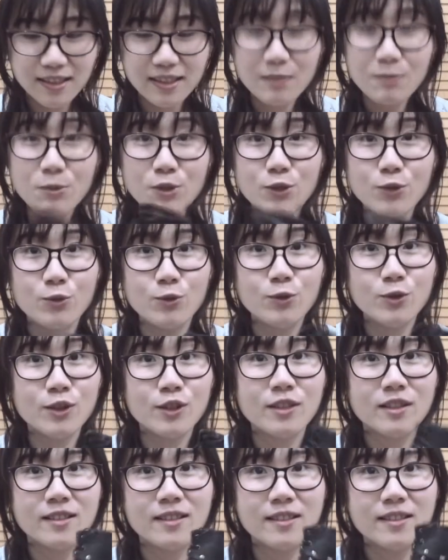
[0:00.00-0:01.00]
some shoes
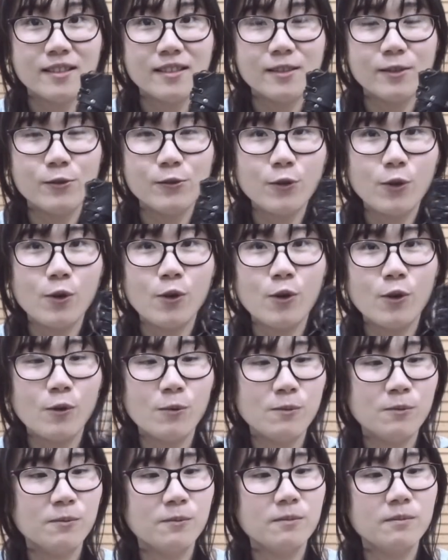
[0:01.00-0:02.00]

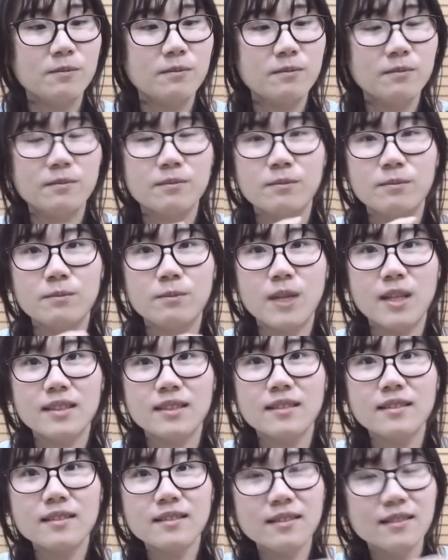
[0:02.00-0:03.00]
for
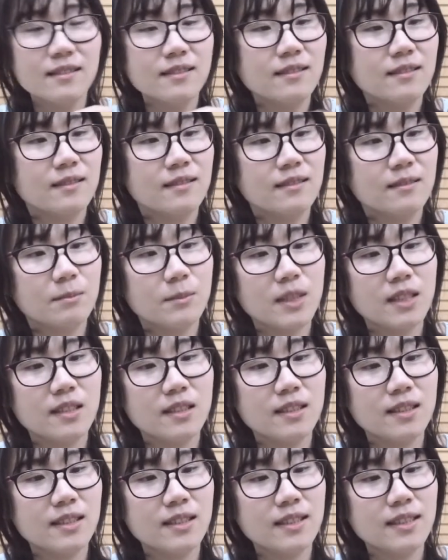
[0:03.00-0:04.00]
Basil
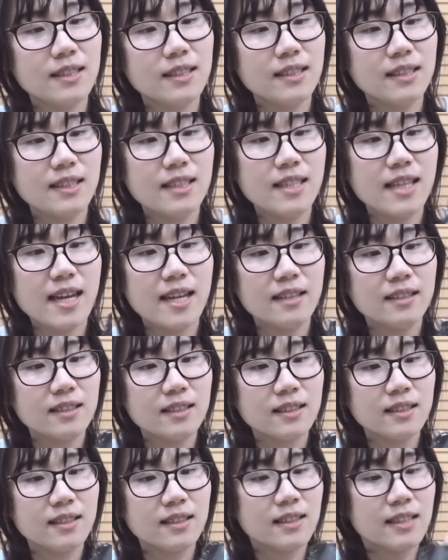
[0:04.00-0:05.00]
because he has
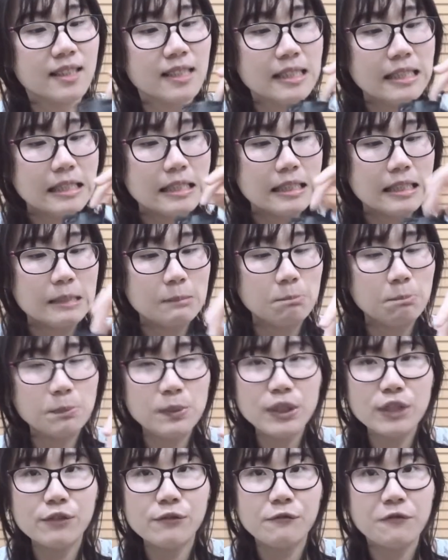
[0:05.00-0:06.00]

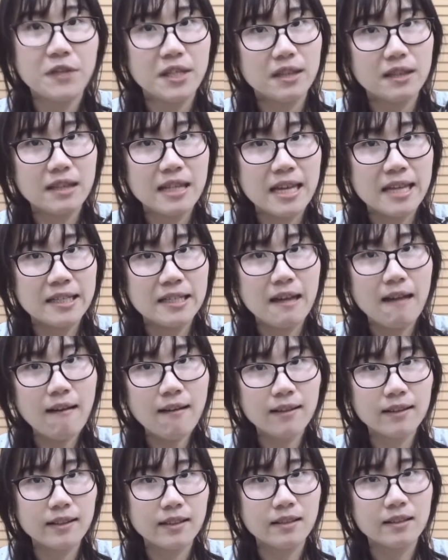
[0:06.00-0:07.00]
bigger feet than
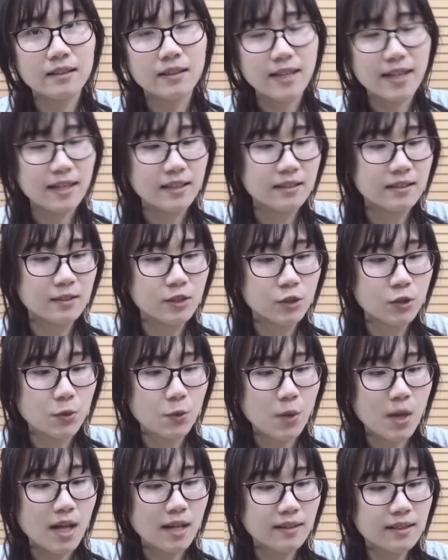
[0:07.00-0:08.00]
Almir, and
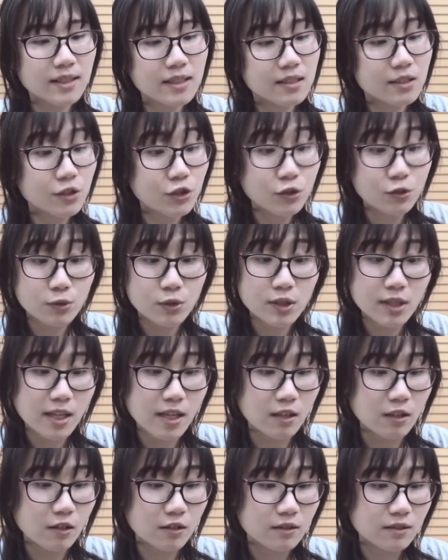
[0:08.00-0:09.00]
so Almir's shoes
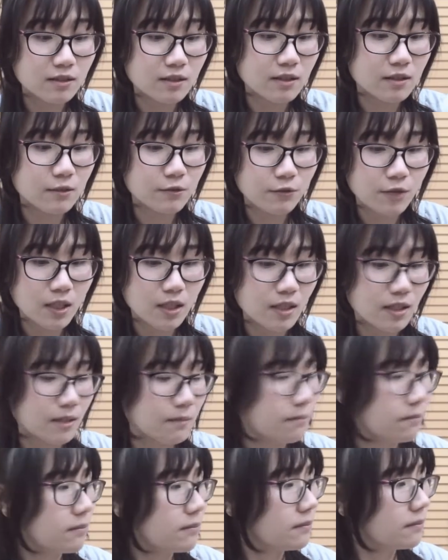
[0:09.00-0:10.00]
cannot fit
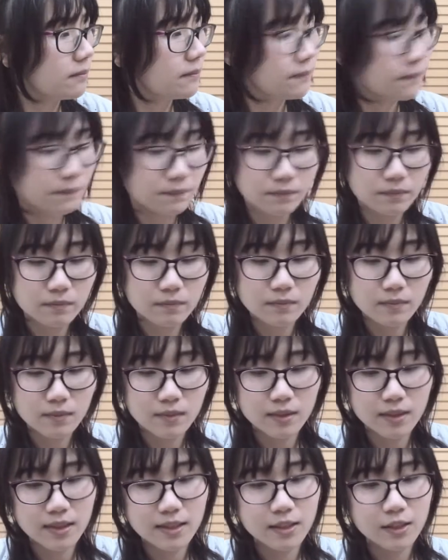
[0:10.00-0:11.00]
him.
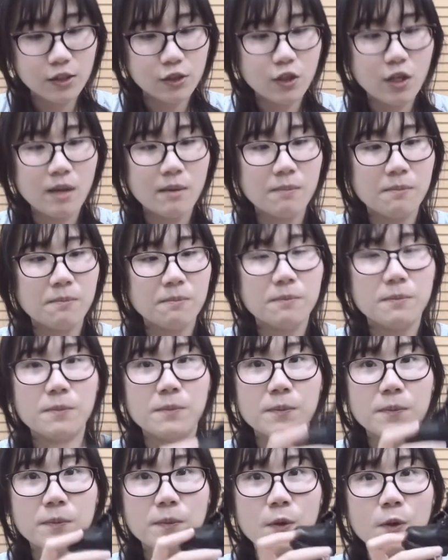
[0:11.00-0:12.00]
So I
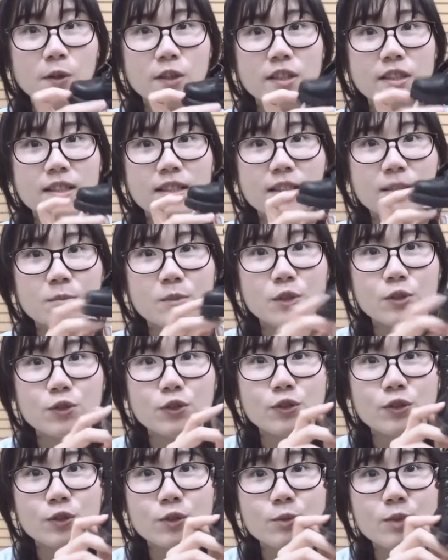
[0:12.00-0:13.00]
ordered some new
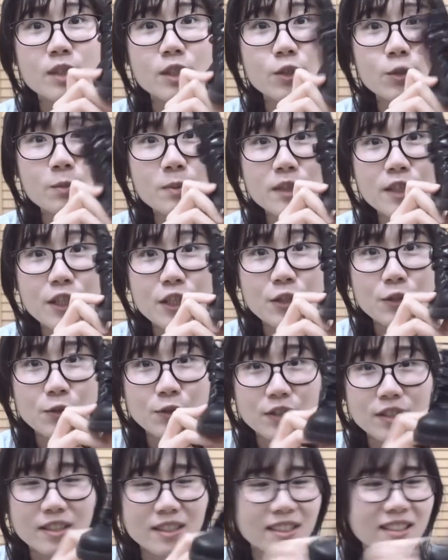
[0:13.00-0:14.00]
shoes, which is super
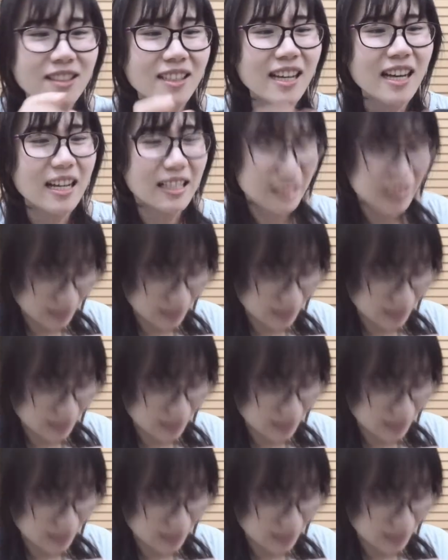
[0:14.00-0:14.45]
cute. I